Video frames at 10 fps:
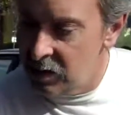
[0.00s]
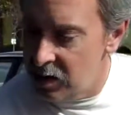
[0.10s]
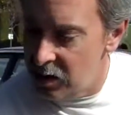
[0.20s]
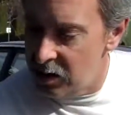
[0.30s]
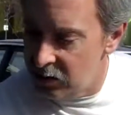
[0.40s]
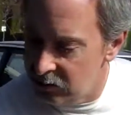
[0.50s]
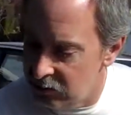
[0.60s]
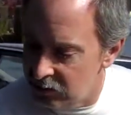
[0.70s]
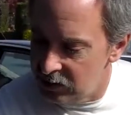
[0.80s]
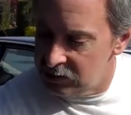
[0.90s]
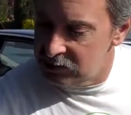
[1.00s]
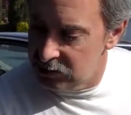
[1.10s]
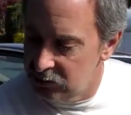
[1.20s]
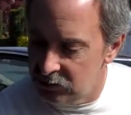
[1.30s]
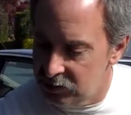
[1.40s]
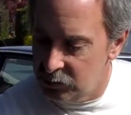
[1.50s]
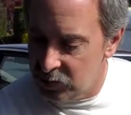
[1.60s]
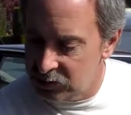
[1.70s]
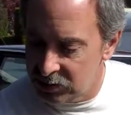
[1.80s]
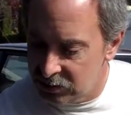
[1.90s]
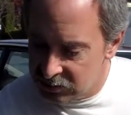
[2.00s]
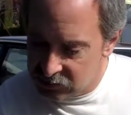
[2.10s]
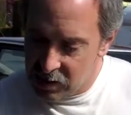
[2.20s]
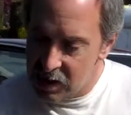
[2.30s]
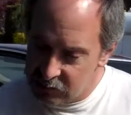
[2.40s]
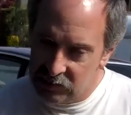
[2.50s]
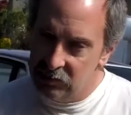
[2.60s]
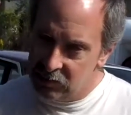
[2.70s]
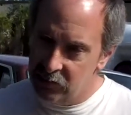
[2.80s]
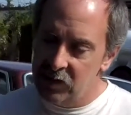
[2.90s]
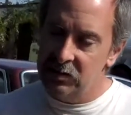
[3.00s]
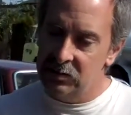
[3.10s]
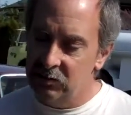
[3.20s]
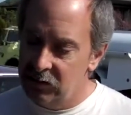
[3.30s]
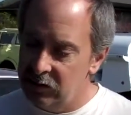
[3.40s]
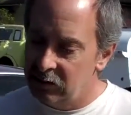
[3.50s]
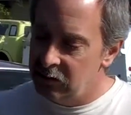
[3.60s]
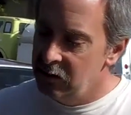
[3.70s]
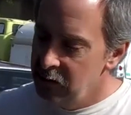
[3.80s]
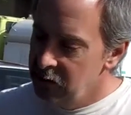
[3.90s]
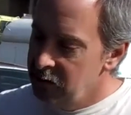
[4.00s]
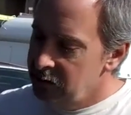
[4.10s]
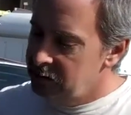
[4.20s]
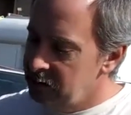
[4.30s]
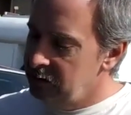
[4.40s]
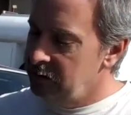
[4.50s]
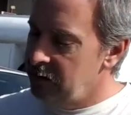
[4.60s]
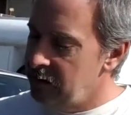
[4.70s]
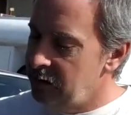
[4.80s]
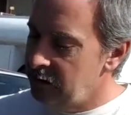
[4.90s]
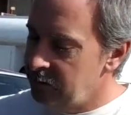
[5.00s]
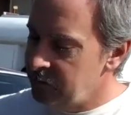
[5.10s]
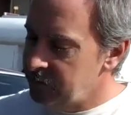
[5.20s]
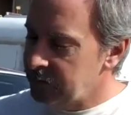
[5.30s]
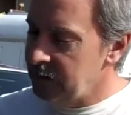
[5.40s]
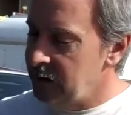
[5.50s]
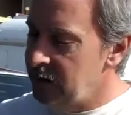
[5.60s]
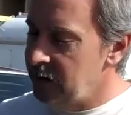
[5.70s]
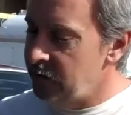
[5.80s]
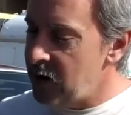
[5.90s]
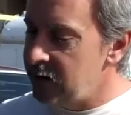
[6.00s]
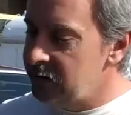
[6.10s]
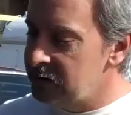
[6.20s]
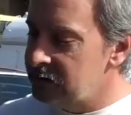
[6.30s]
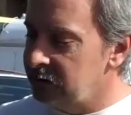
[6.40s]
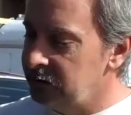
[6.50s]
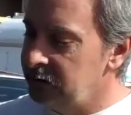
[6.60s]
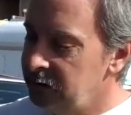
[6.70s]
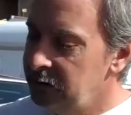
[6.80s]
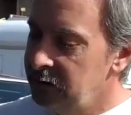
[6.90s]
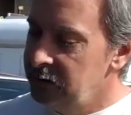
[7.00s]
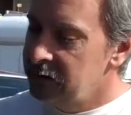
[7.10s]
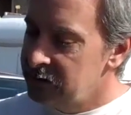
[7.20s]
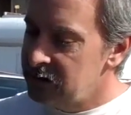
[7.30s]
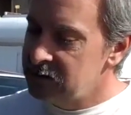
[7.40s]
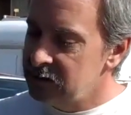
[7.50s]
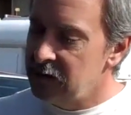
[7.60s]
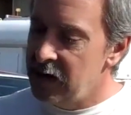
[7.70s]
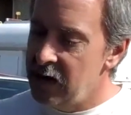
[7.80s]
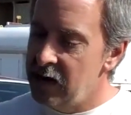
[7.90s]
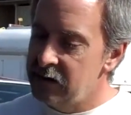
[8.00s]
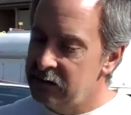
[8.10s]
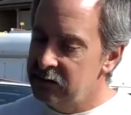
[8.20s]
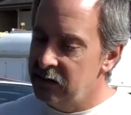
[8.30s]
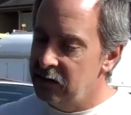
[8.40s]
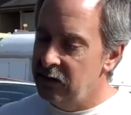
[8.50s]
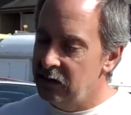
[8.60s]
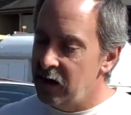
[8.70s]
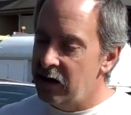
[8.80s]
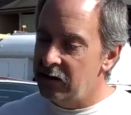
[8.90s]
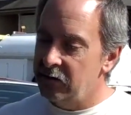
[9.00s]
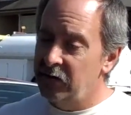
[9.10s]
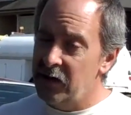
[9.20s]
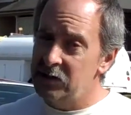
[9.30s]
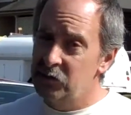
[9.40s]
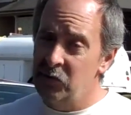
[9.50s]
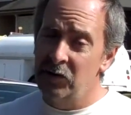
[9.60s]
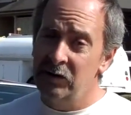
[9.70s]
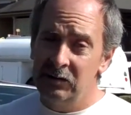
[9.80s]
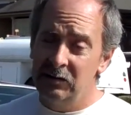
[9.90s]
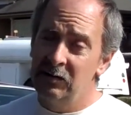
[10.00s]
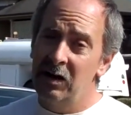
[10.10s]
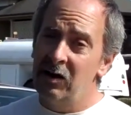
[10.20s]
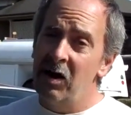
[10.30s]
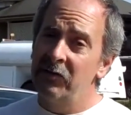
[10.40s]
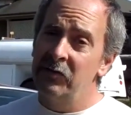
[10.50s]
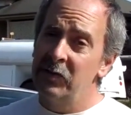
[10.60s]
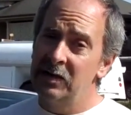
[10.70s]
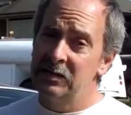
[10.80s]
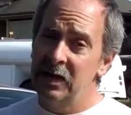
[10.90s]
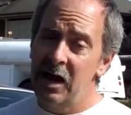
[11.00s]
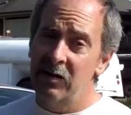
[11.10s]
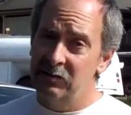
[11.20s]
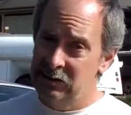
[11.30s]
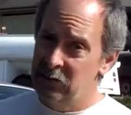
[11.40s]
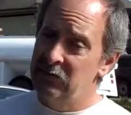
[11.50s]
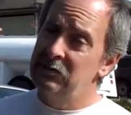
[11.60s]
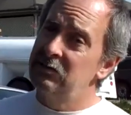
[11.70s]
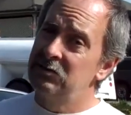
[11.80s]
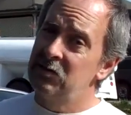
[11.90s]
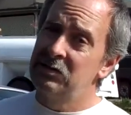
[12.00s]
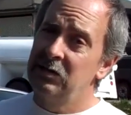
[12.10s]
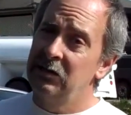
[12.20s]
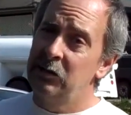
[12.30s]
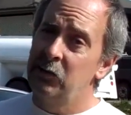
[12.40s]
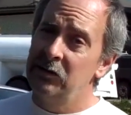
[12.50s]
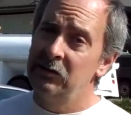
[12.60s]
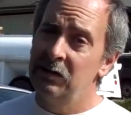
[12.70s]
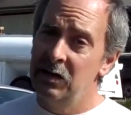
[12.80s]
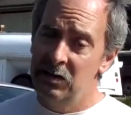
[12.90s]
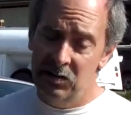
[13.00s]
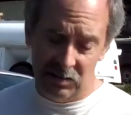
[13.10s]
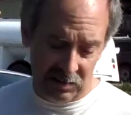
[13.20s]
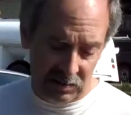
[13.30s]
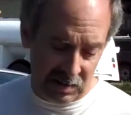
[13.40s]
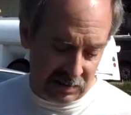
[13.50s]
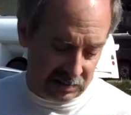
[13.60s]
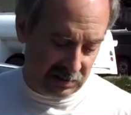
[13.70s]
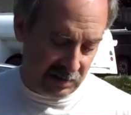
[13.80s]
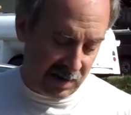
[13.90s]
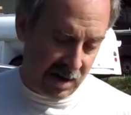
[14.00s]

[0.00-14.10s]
the particulate trap to combust and clean it. The biodiesel, since it has a higher flash point, not all of it makes it out. Some of it turns to liquid, and you can get